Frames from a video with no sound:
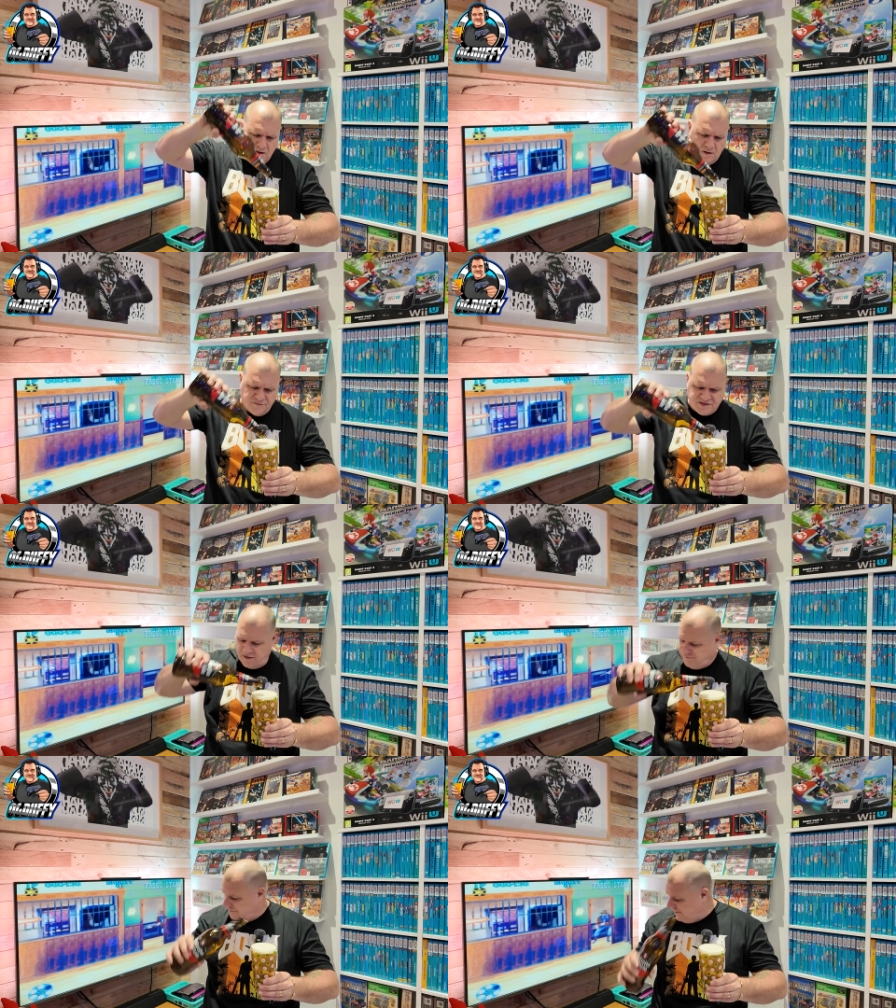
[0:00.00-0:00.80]

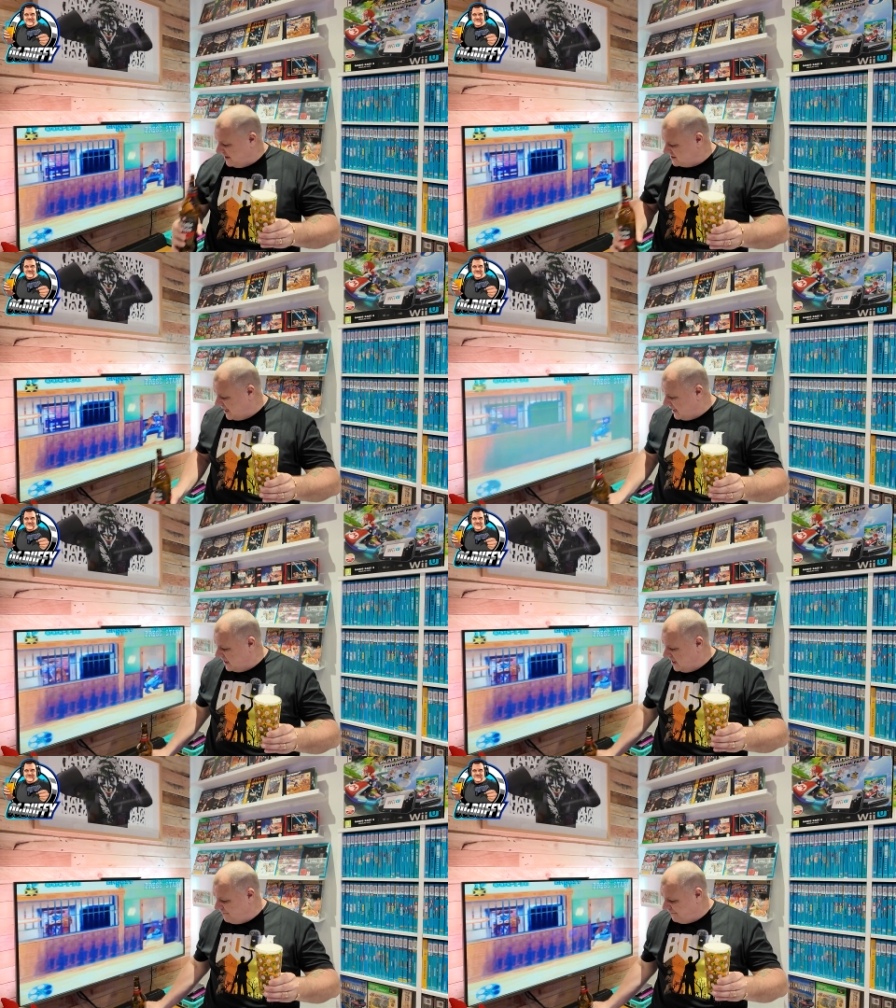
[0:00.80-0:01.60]
Obviously for Fat
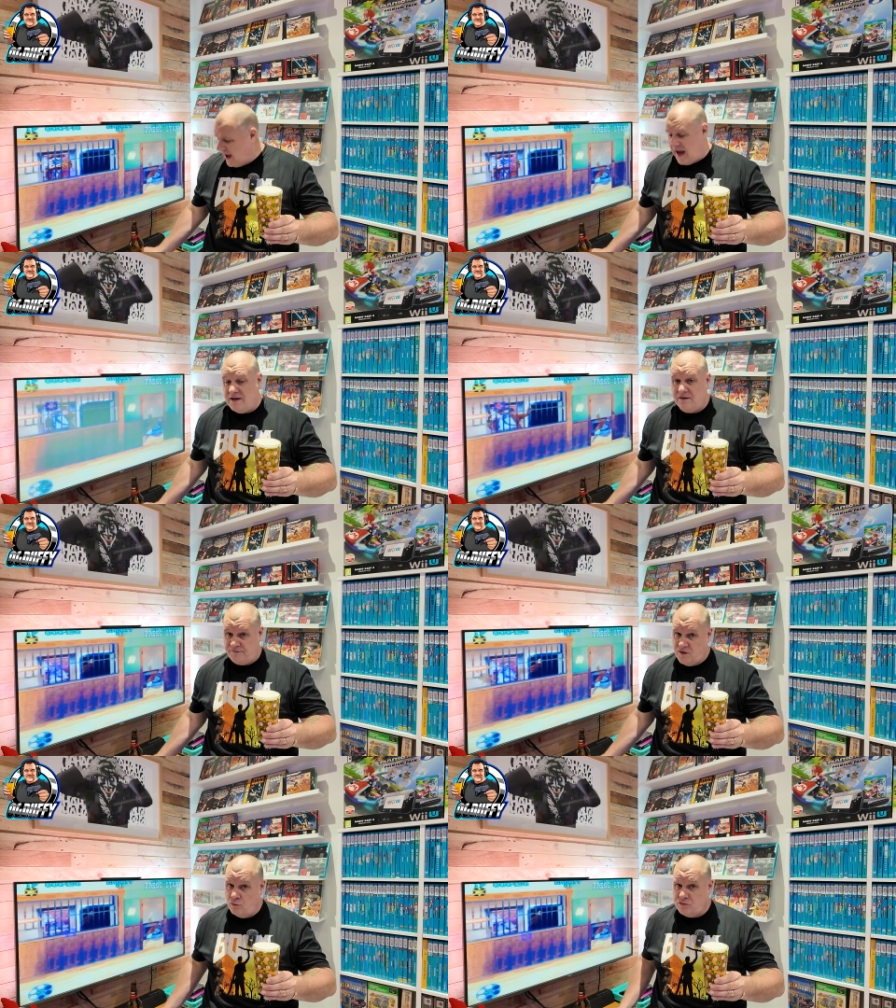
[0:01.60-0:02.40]
Zangief and,
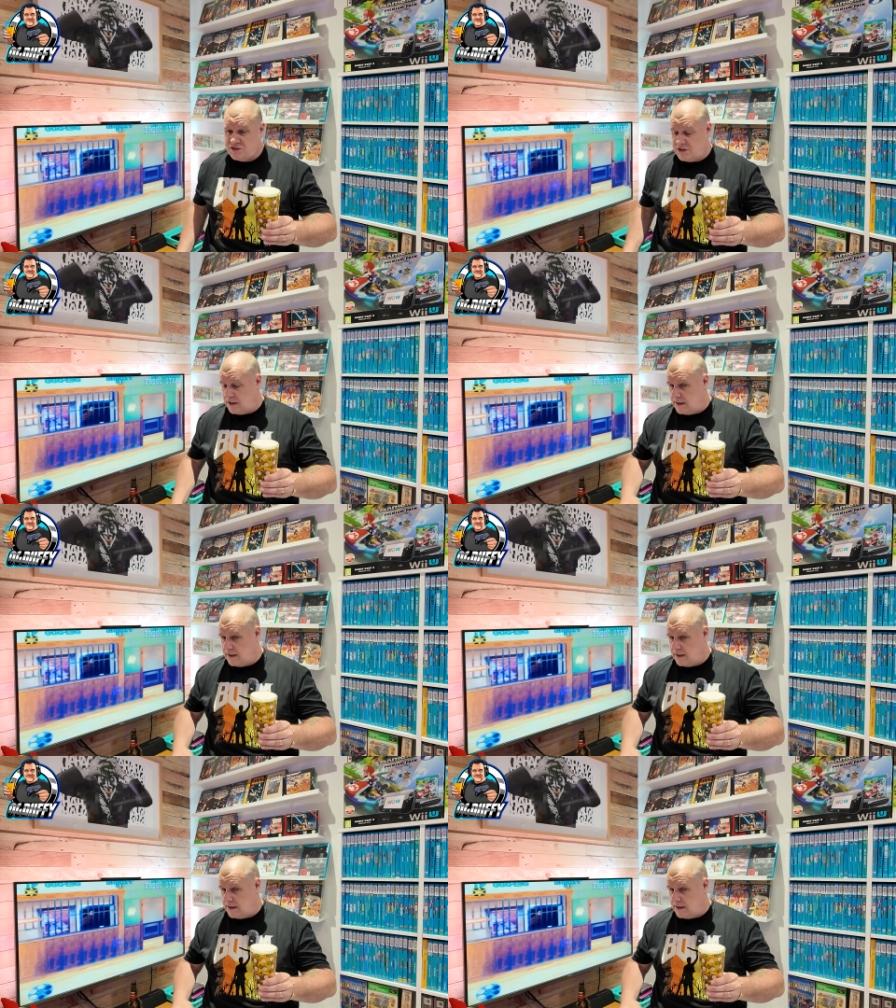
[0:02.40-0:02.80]
of course,